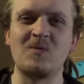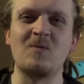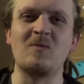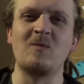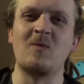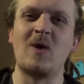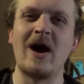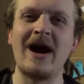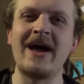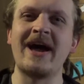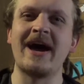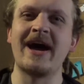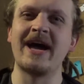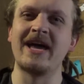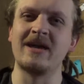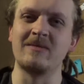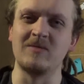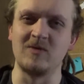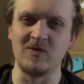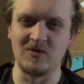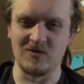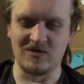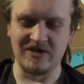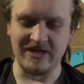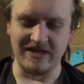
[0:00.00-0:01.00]
Why
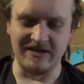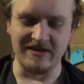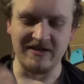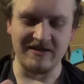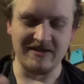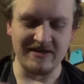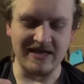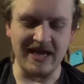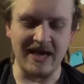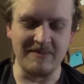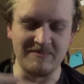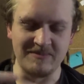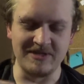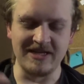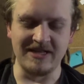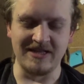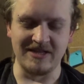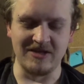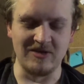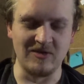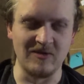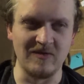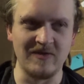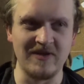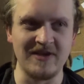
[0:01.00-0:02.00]
I'm
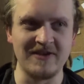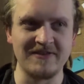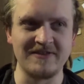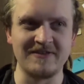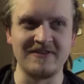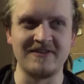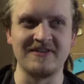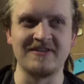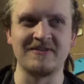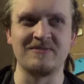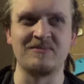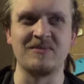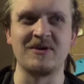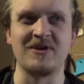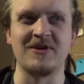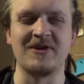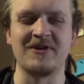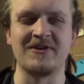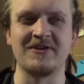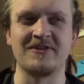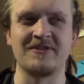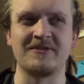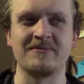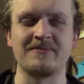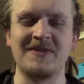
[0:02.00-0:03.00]
telling you this is
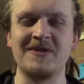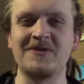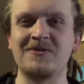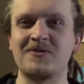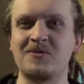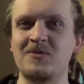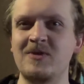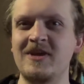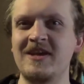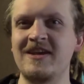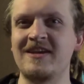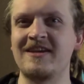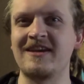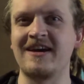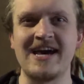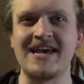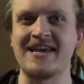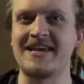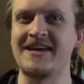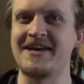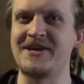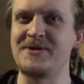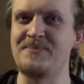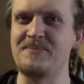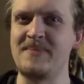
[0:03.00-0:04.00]
because this week I
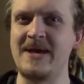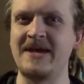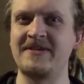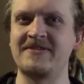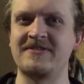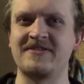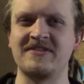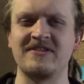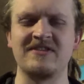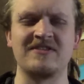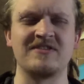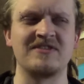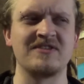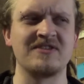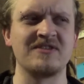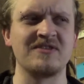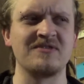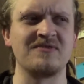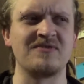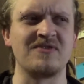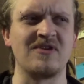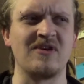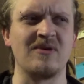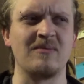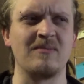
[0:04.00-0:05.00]
got a message
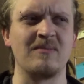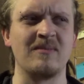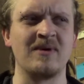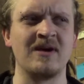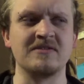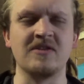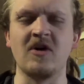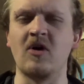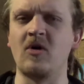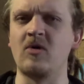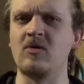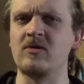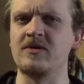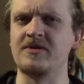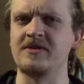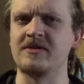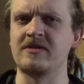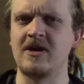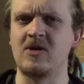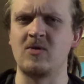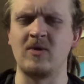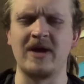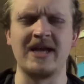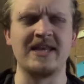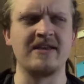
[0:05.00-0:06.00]
from an old
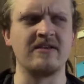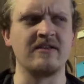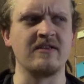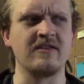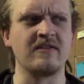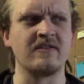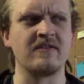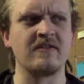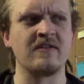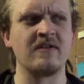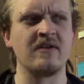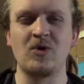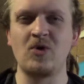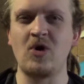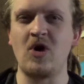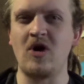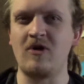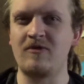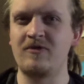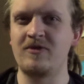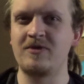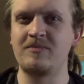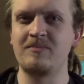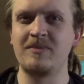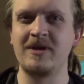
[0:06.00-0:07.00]
acquaintance who
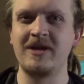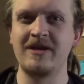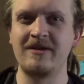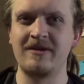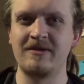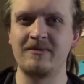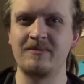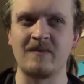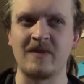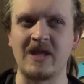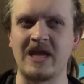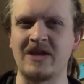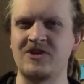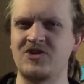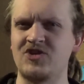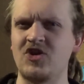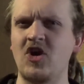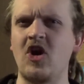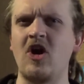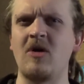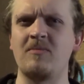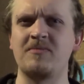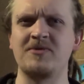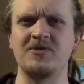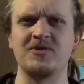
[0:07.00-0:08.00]
offered me a
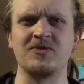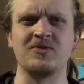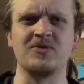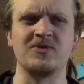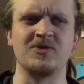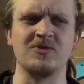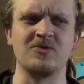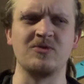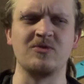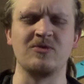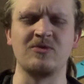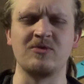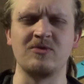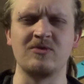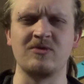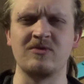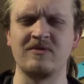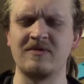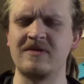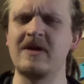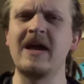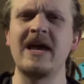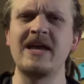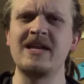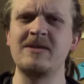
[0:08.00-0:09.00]
job to do
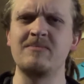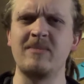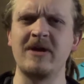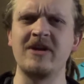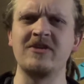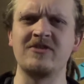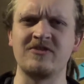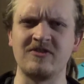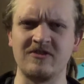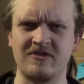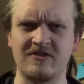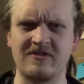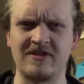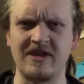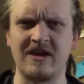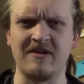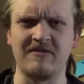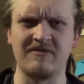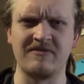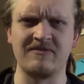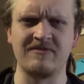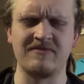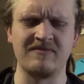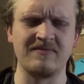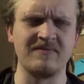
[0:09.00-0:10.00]
the animation
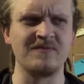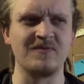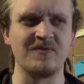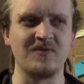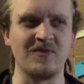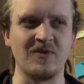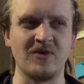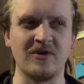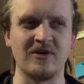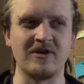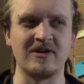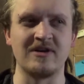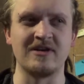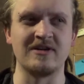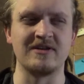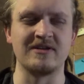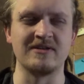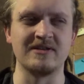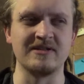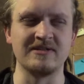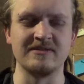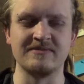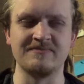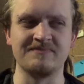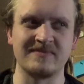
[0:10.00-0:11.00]
stuff for
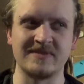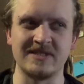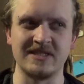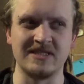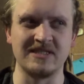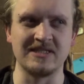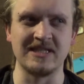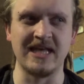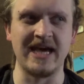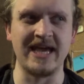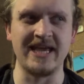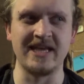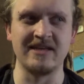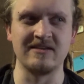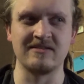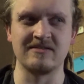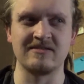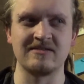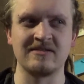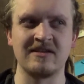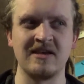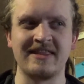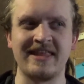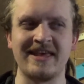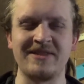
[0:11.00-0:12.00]
a
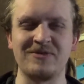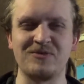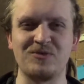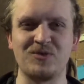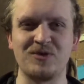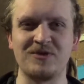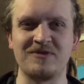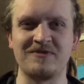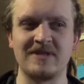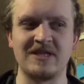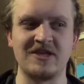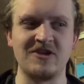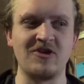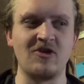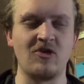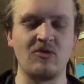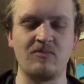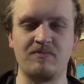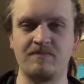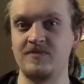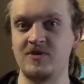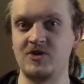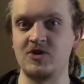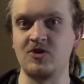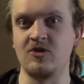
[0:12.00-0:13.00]
client that would, you know,
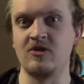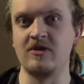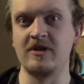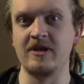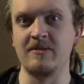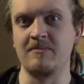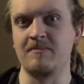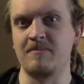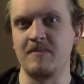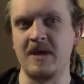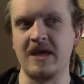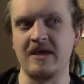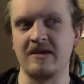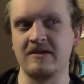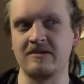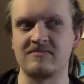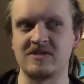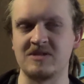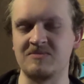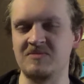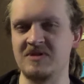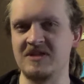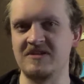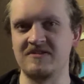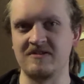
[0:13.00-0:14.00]
surely make
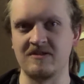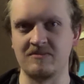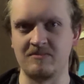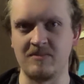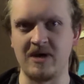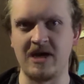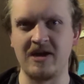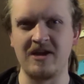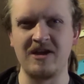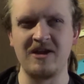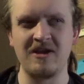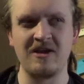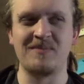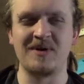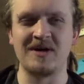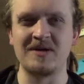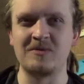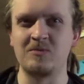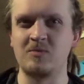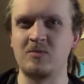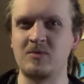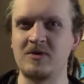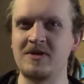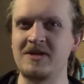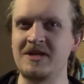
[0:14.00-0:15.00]
some decent money,
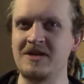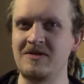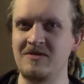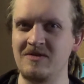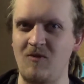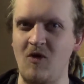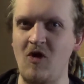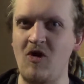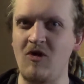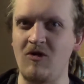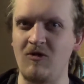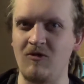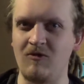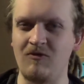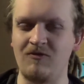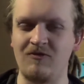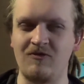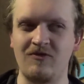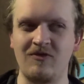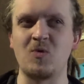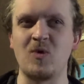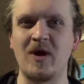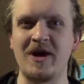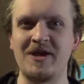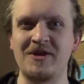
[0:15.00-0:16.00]
but would involve
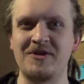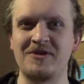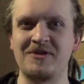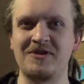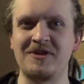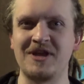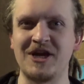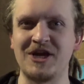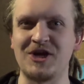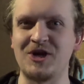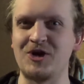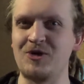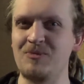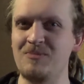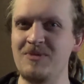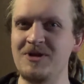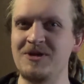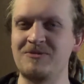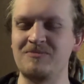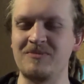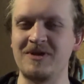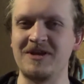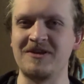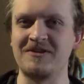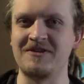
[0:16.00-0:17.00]
quite a
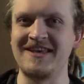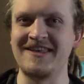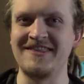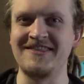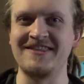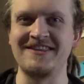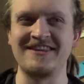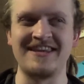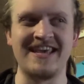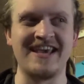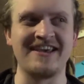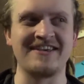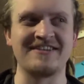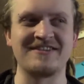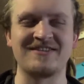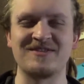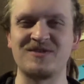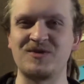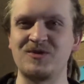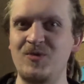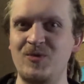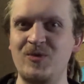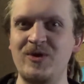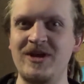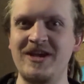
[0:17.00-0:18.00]
commitment in the next
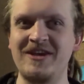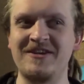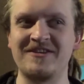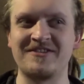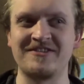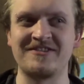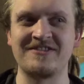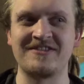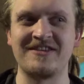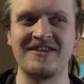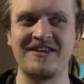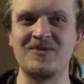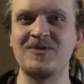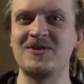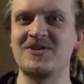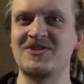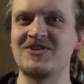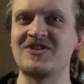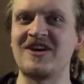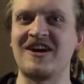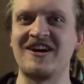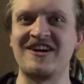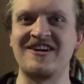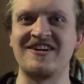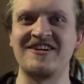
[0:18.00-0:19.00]
weeks, which
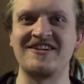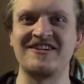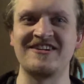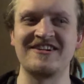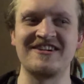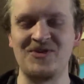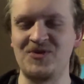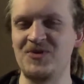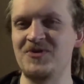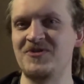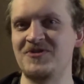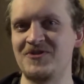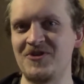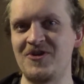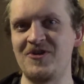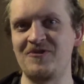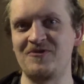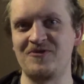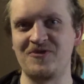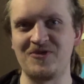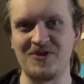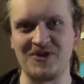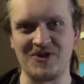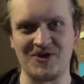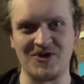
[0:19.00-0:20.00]
are reserved
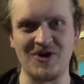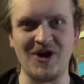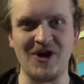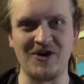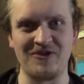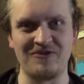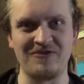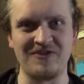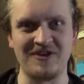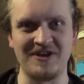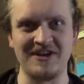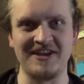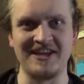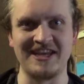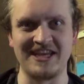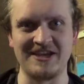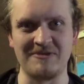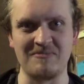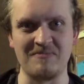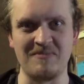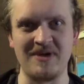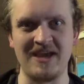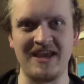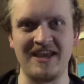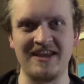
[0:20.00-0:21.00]
for the crowdfunding
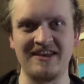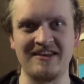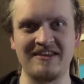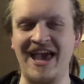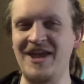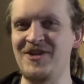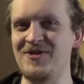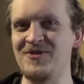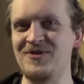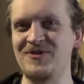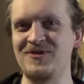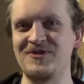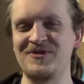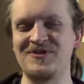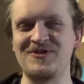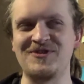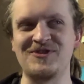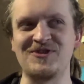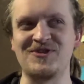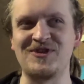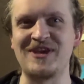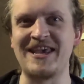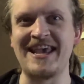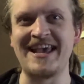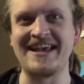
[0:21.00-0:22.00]
campaign, and you
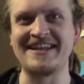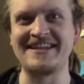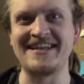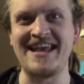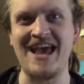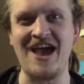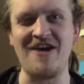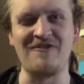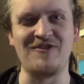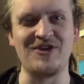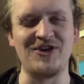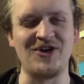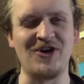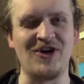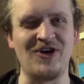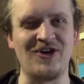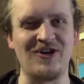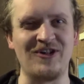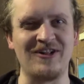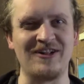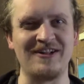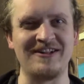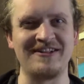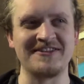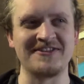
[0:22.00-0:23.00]
can't have it
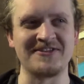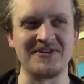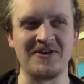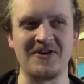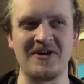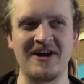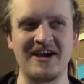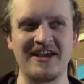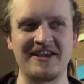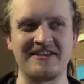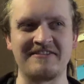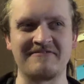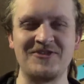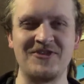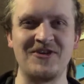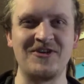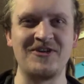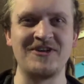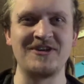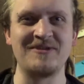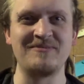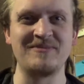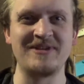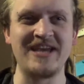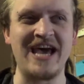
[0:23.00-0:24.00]
all. So I turned
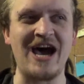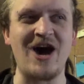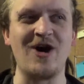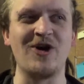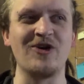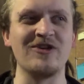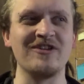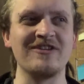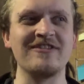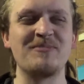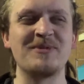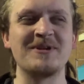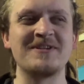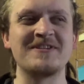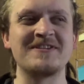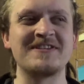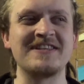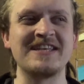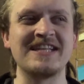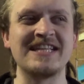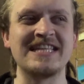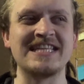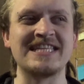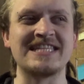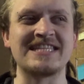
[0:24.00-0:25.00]
him down, but
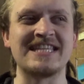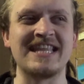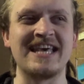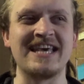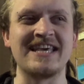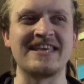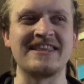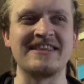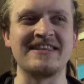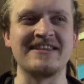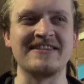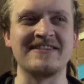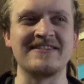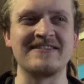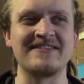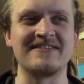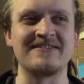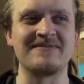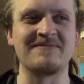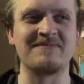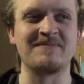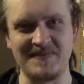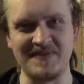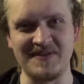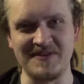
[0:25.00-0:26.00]
still it's like
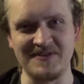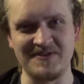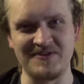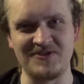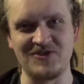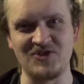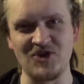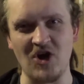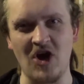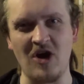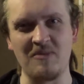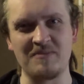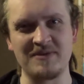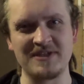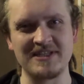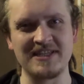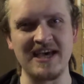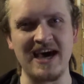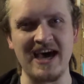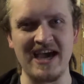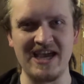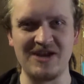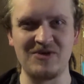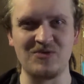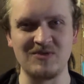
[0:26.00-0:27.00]
this job
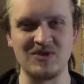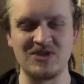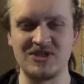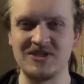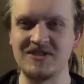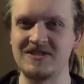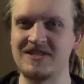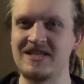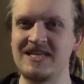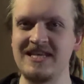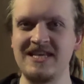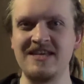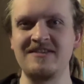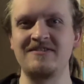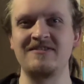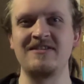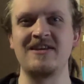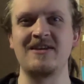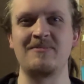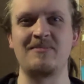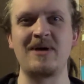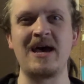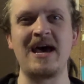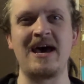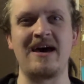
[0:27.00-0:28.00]
site, which is the
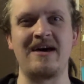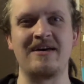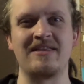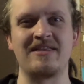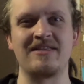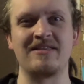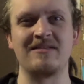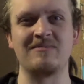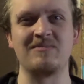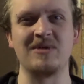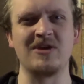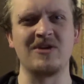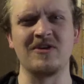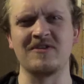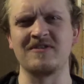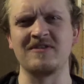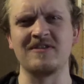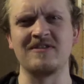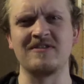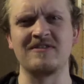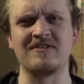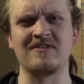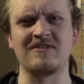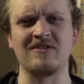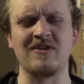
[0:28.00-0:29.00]
easier path because
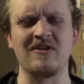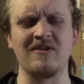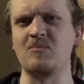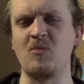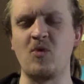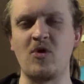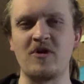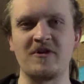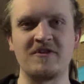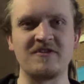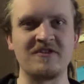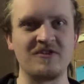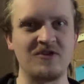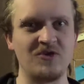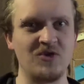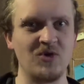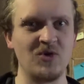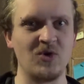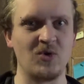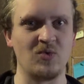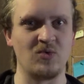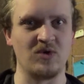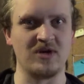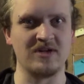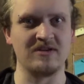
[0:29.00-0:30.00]
it's more
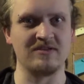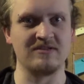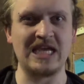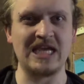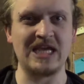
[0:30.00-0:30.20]
secure one.